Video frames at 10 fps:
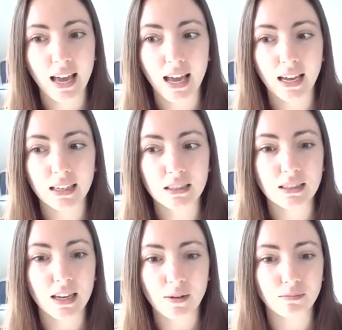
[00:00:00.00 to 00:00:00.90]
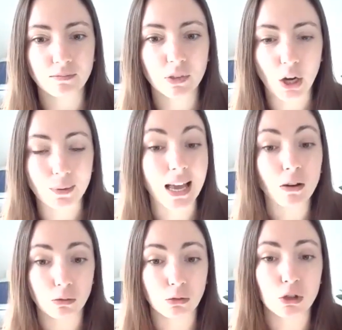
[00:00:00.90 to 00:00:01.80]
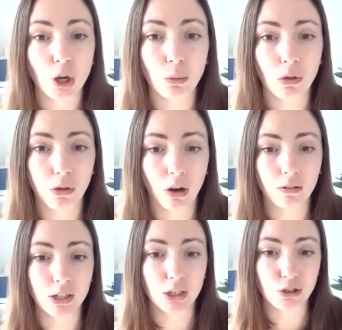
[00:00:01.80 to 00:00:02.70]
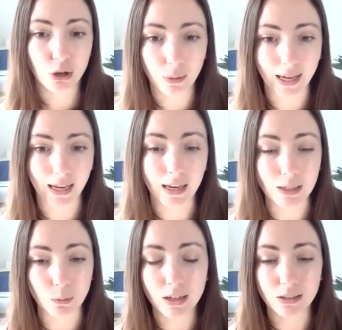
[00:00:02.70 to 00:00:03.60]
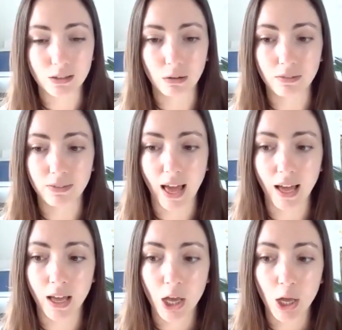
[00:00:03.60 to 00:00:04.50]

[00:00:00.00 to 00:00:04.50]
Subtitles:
And, it's helpful to know what the thyroid's doing as well as all of that.